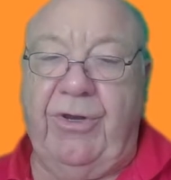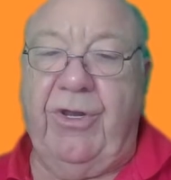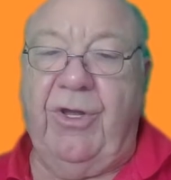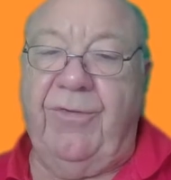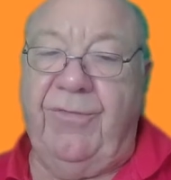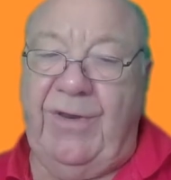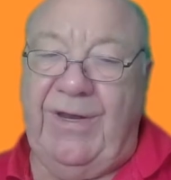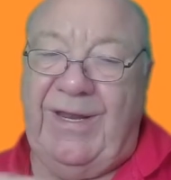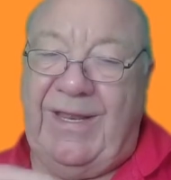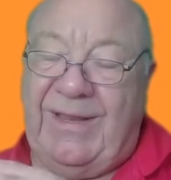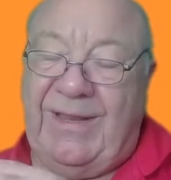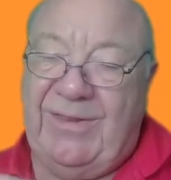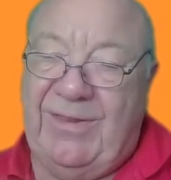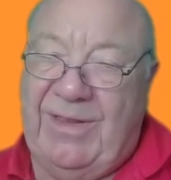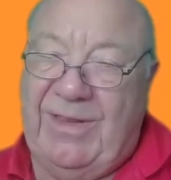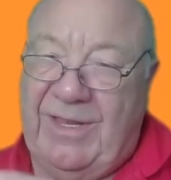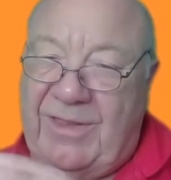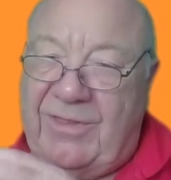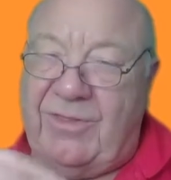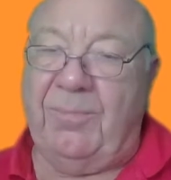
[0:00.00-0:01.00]
and it
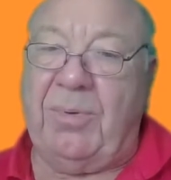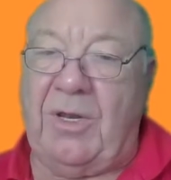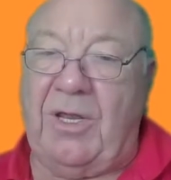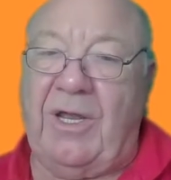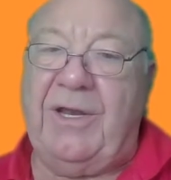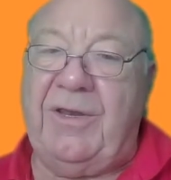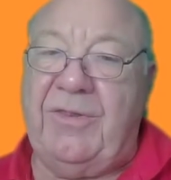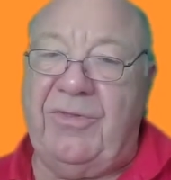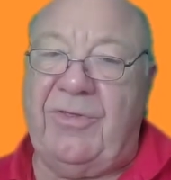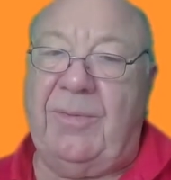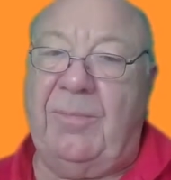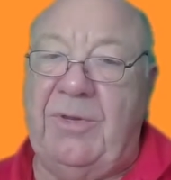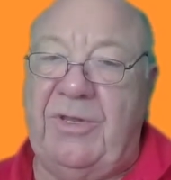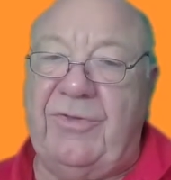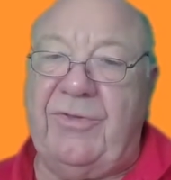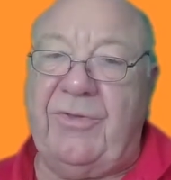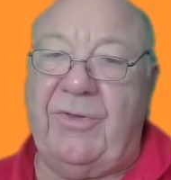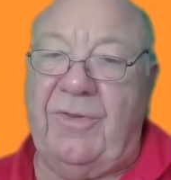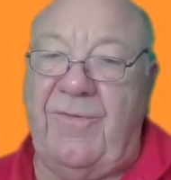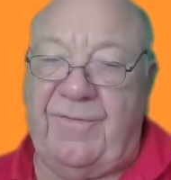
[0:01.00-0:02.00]
is supplied similar
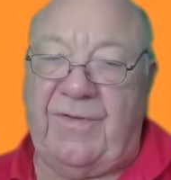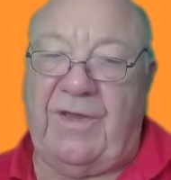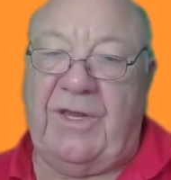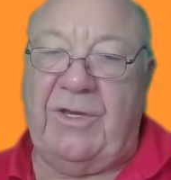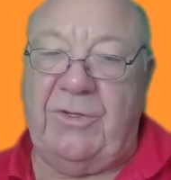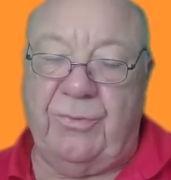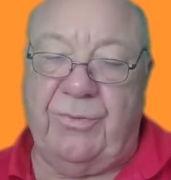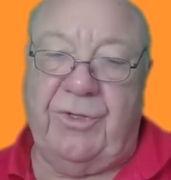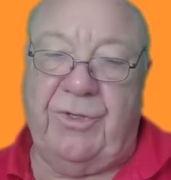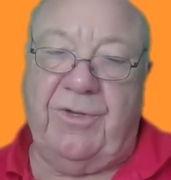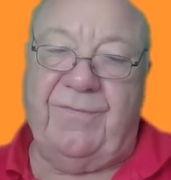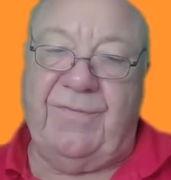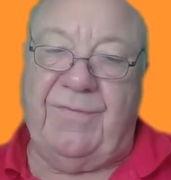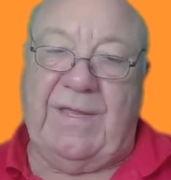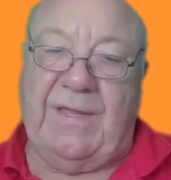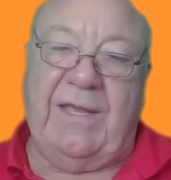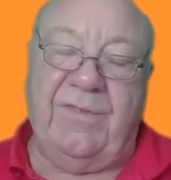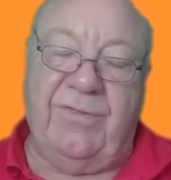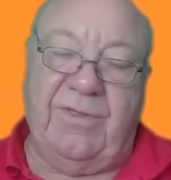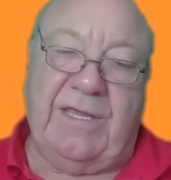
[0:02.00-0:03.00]
to the facial nerve, that
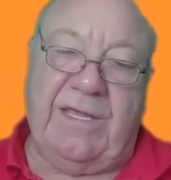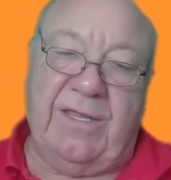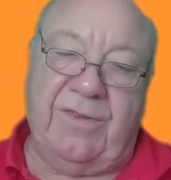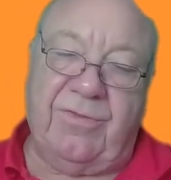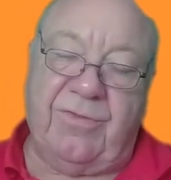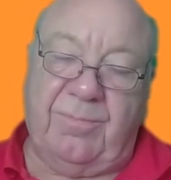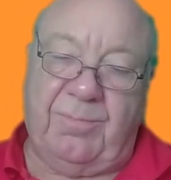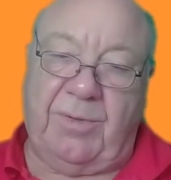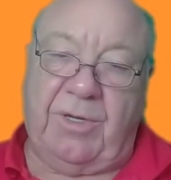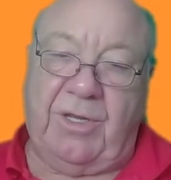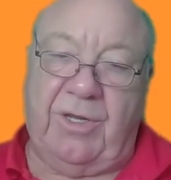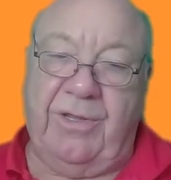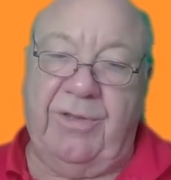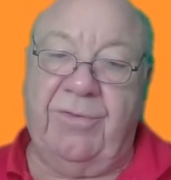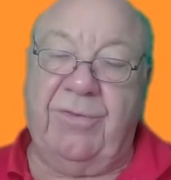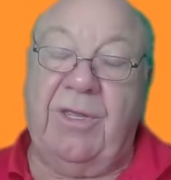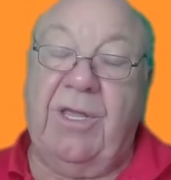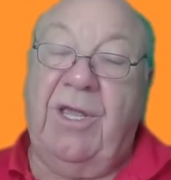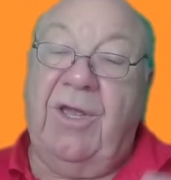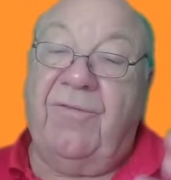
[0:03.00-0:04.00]
is, it gets supplied
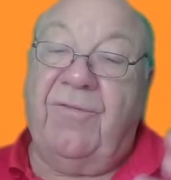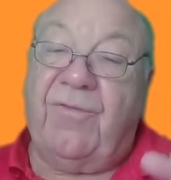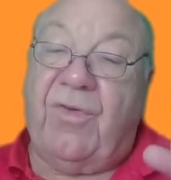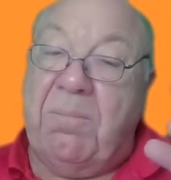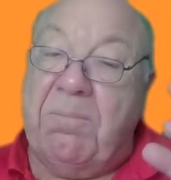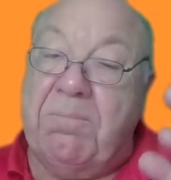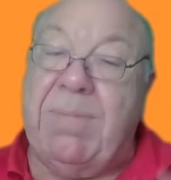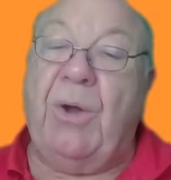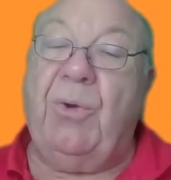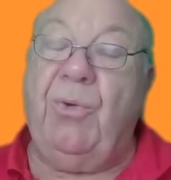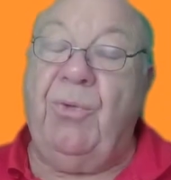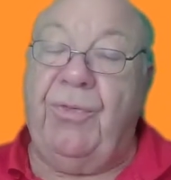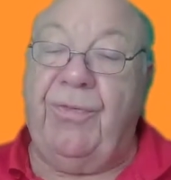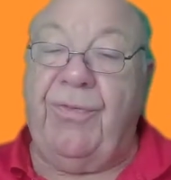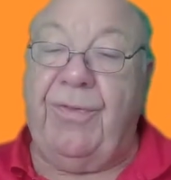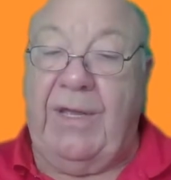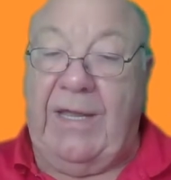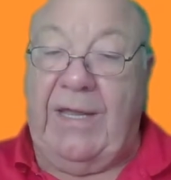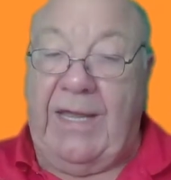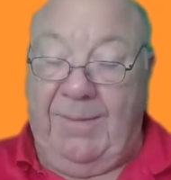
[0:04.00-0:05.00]
from both
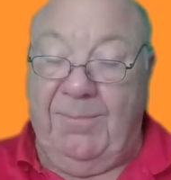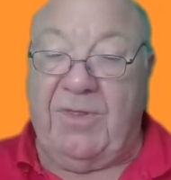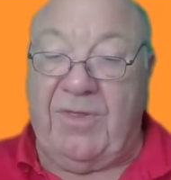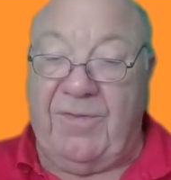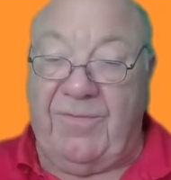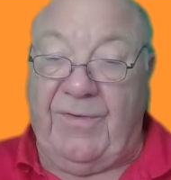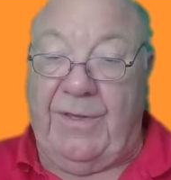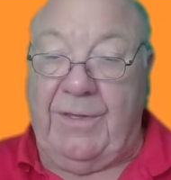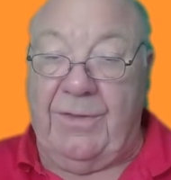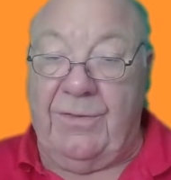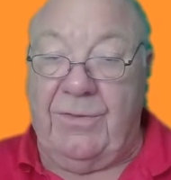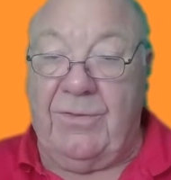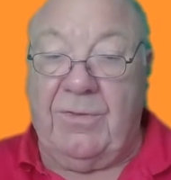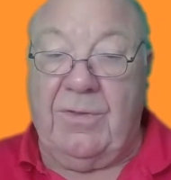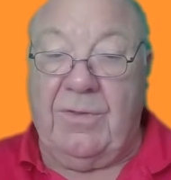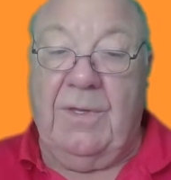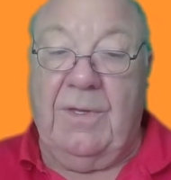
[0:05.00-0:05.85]
hemispheres.